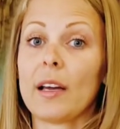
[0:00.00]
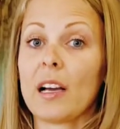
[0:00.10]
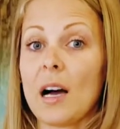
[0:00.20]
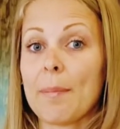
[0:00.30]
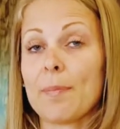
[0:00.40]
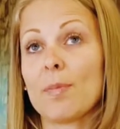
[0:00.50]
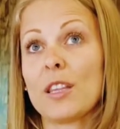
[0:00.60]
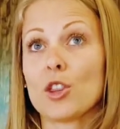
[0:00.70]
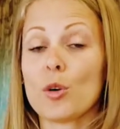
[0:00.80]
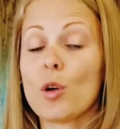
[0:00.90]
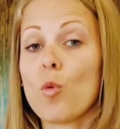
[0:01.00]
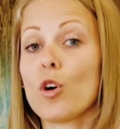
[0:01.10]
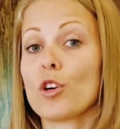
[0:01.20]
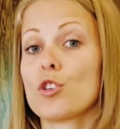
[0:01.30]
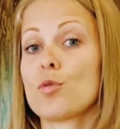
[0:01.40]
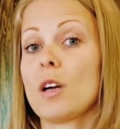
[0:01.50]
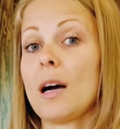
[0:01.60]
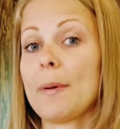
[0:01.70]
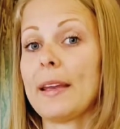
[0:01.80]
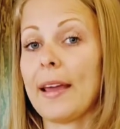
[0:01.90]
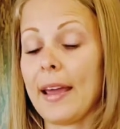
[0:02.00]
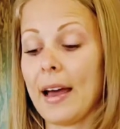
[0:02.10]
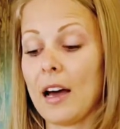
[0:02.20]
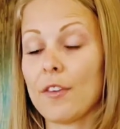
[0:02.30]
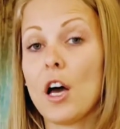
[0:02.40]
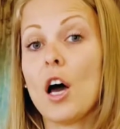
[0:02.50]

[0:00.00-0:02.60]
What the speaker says: 1 3/4 to 1.5 cups